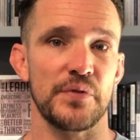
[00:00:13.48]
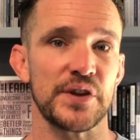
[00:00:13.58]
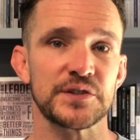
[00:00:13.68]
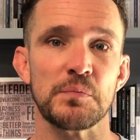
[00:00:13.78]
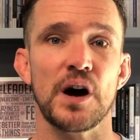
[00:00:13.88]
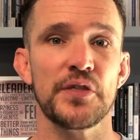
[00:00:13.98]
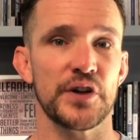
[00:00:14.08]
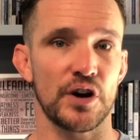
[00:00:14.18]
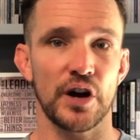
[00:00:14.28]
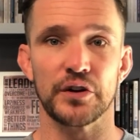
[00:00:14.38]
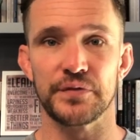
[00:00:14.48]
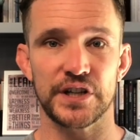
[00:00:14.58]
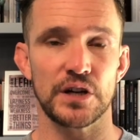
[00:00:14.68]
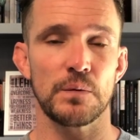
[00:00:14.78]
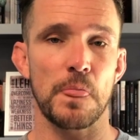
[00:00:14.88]
This month in our huddle
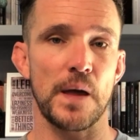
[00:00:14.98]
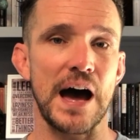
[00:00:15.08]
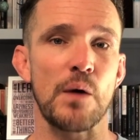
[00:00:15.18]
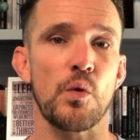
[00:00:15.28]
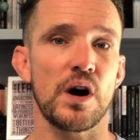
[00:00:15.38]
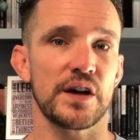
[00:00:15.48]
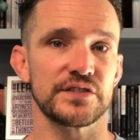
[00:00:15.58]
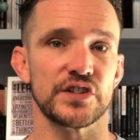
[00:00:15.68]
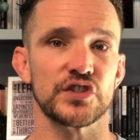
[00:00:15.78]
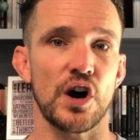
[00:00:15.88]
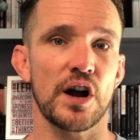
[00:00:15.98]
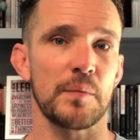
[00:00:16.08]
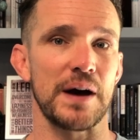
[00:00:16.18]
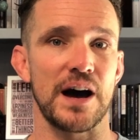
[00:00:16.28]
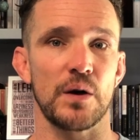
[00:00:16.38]
video, I want to talk
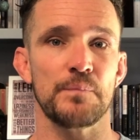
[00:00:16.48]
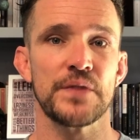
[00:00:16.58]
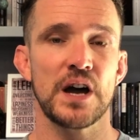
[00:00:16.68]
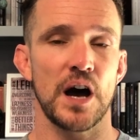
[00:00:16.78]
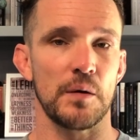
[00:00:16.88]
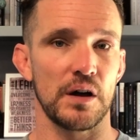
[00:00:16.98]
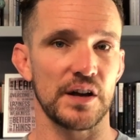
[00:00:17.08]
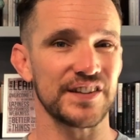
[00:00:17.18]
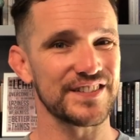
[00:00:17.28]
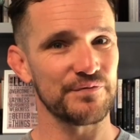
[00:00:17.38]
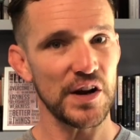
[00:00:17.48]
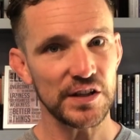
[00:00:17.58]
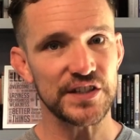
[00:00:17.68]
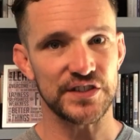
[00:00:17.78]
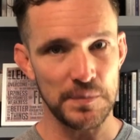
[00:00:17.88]
about a
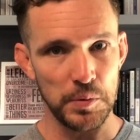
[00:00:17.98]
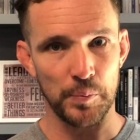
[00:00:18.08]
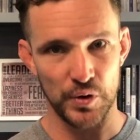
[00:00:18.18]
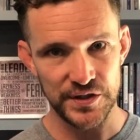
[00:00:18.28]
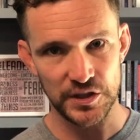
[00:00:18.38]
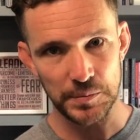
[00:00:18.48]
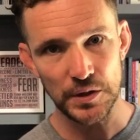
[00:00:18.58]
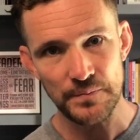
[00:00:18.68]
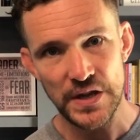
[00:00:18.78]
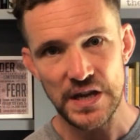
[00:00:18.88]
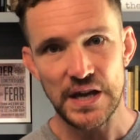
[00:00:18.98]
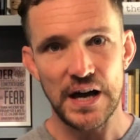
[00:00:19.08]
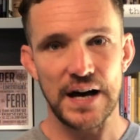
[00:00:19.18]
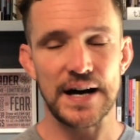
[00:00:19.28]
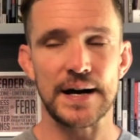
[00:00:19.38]
fairly simple principle
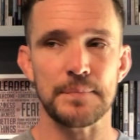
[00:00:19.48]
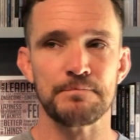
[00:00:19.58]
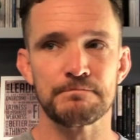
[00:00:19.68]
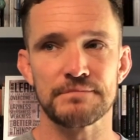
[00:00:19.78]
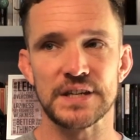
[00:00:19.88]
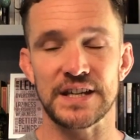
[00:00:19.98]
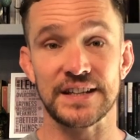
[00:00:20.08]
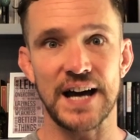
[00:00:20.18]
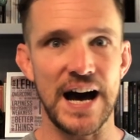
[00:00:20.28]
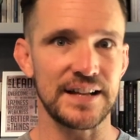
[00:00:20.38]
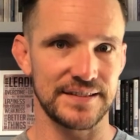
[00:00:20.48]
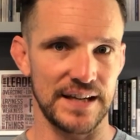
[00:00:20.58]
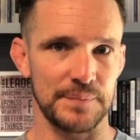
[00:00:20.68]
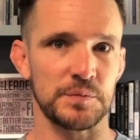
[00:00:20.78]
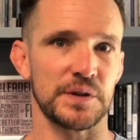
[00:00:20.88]
in
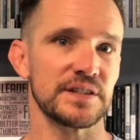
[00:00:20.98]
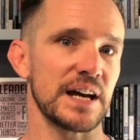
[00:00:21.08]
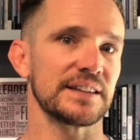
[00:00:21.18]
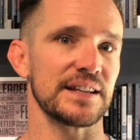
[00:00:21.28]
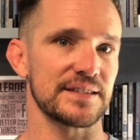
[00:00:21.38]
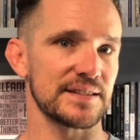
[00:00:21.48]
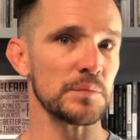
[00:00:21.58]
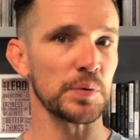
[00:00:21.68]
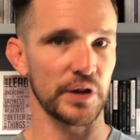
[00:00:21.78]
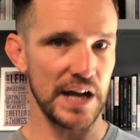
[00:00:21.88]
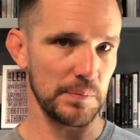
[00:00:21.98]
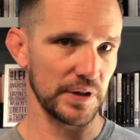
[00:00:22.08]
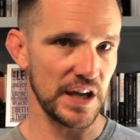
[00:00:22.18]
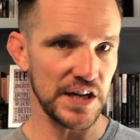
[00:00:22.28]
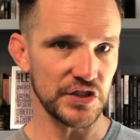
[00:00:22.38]
concept, but it's not that simple in
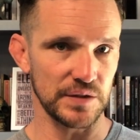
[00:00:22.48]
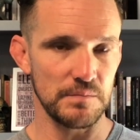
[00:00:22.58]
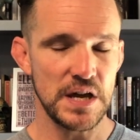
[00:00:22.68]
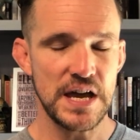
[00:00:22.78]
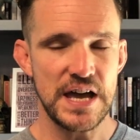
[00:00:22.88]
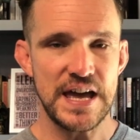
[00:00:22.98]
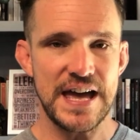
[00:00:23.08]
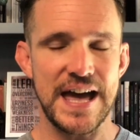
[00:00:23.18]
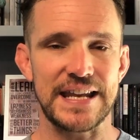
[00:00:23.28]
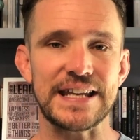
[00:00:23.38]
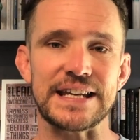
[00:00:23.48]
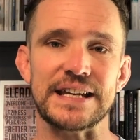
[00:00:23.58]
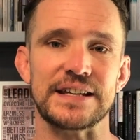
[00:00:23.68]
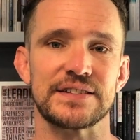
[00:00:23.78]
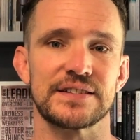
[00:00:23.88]
application. And it
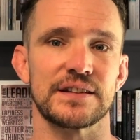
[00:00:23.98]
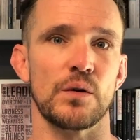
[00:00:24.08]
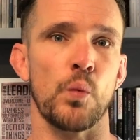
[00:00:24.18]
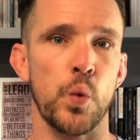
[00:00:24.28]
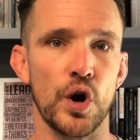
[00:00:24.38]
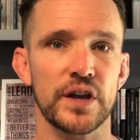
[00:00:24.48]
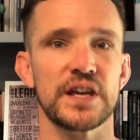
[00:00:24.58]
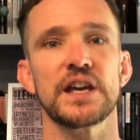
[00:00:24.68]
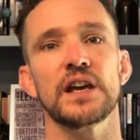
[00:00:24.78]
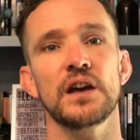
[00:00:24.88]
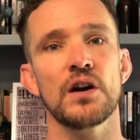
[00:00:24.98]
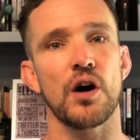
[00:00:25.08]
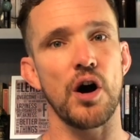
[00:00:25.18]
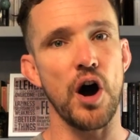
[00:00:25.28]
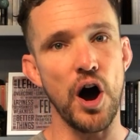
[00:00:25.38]
is working
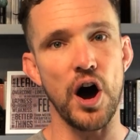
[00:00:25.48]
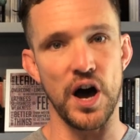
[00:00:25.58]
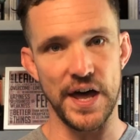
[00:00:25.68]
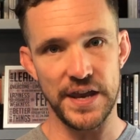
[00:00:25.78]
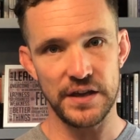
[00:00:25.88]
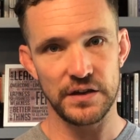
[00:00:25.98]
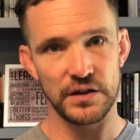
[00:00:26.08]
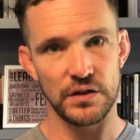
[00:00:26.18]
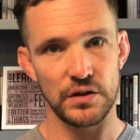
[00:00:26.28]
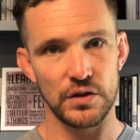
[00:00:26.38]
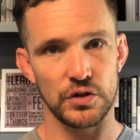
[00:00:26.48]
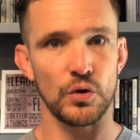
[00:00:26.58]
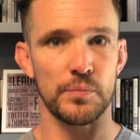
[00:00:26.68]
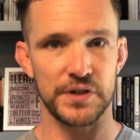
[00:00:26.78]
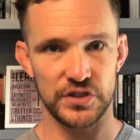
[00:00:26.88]
on
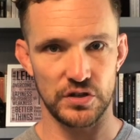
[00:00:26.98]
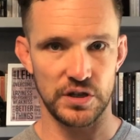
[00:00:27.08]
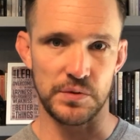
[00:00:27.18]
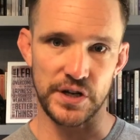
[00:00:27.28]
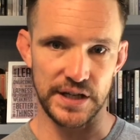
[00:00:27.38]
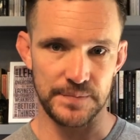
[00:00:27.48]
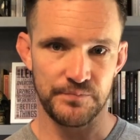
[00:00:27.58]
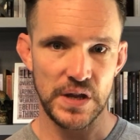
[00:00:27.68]
your missional community.